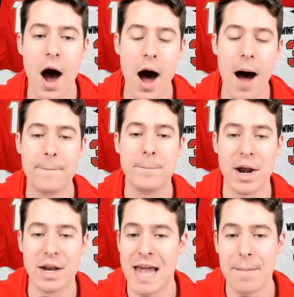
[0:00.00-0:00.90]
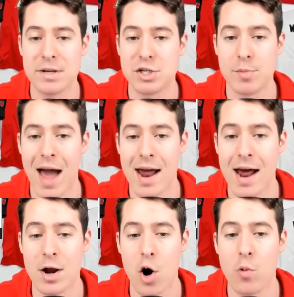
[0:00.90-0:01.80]
But can't be too mad
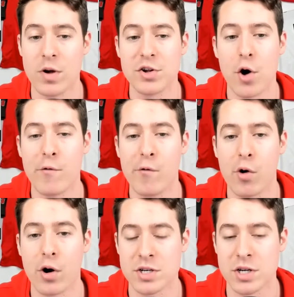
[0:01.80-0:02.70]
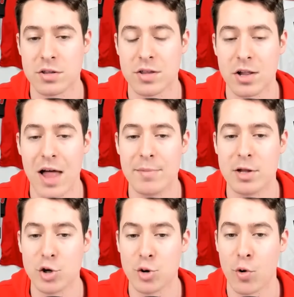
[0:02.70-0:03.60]
at it. Always go for the climb the
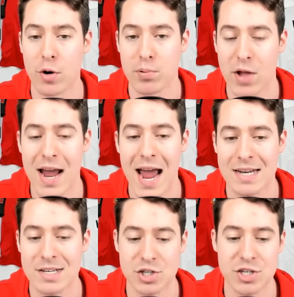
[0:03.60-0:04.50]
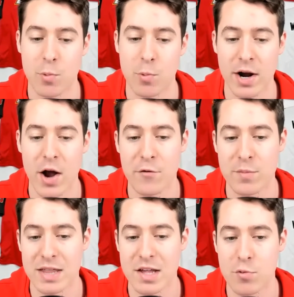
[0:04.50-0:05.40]
leaderboard play, and it just didn't work out for
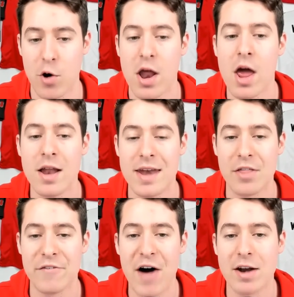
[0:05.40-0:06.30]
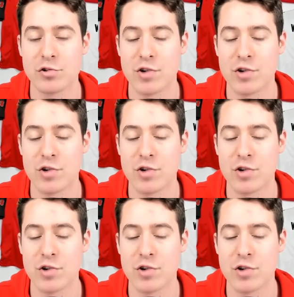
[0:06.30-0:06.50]
me in this one. Now, the final